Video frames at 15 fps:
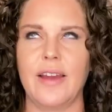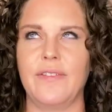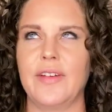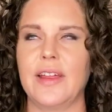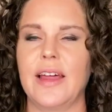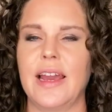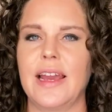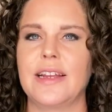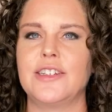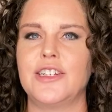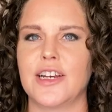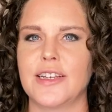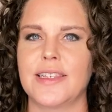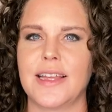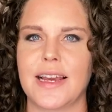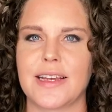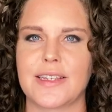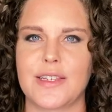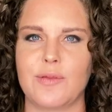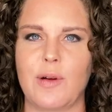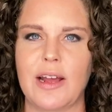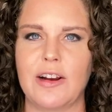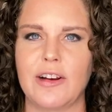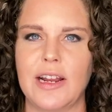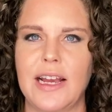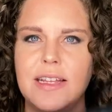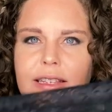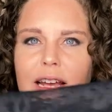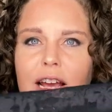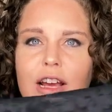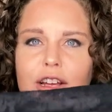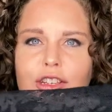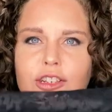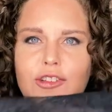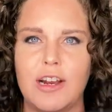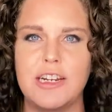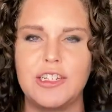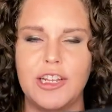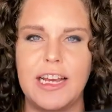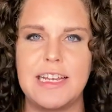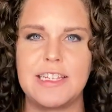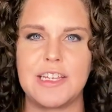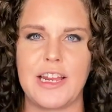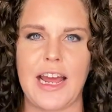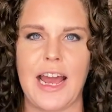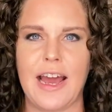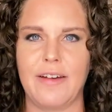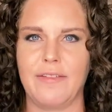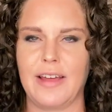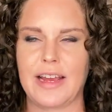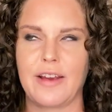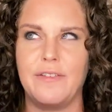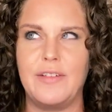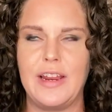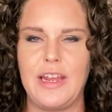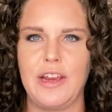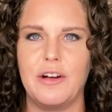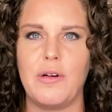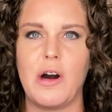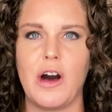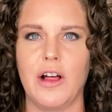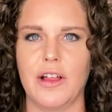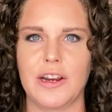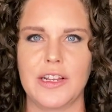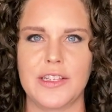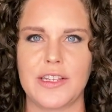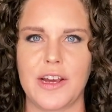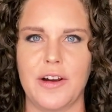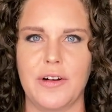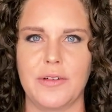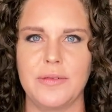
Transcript: feel like just like sweater knits, stretch lace could have like a video all on its own.